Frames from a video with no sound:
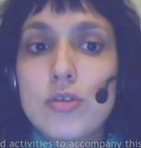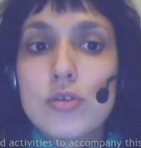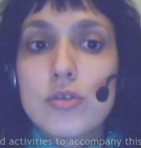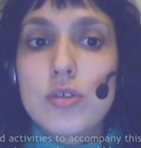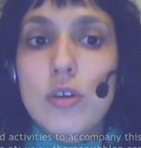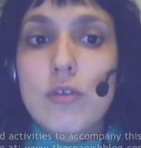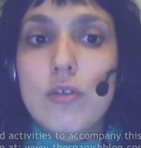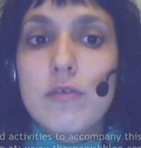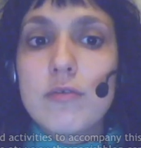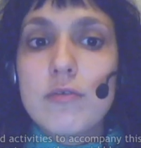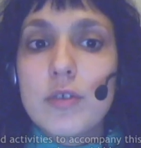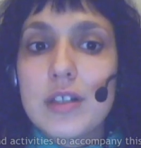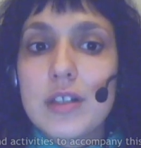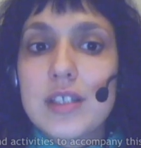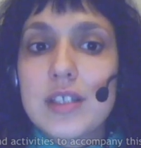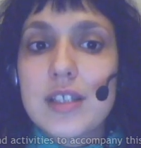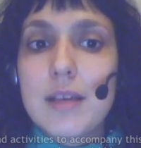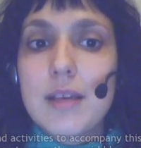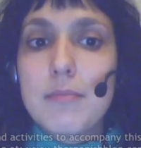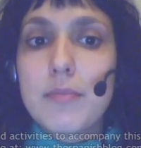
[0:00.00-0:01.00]
So, for
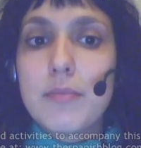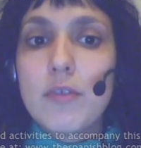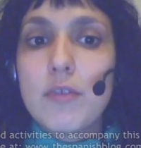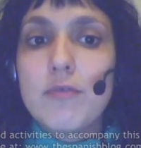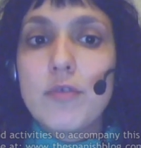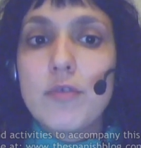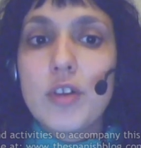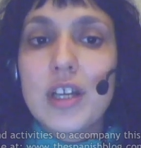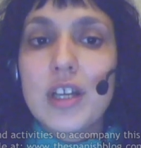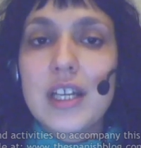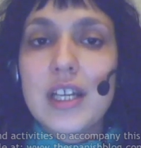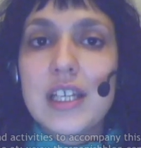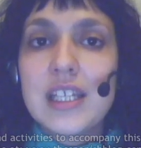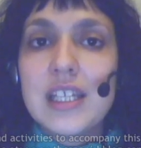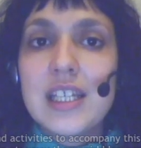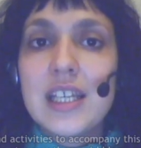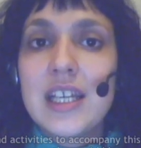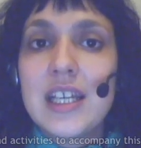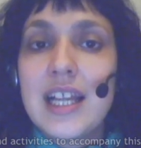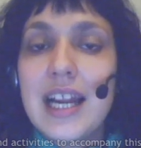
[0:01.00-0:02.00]
example, for
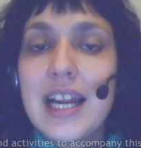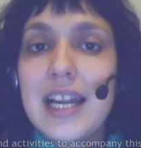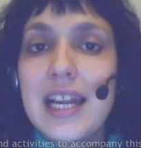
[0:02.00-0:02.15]
he